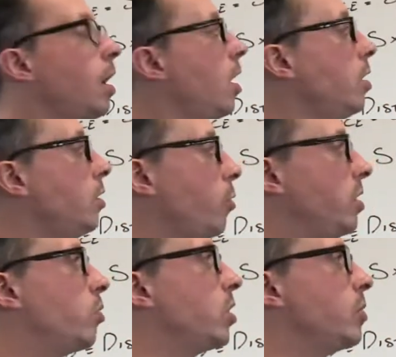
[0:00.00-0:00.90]
Now we need
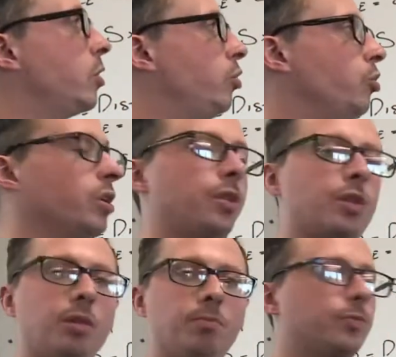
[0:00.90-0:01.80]
to worry about
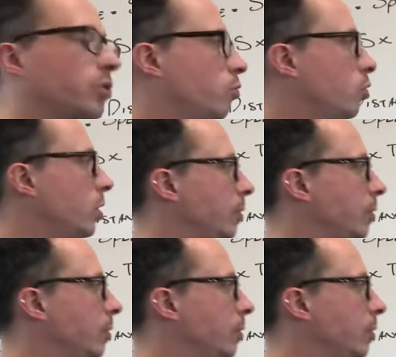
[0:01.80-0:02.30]
units, so what I'm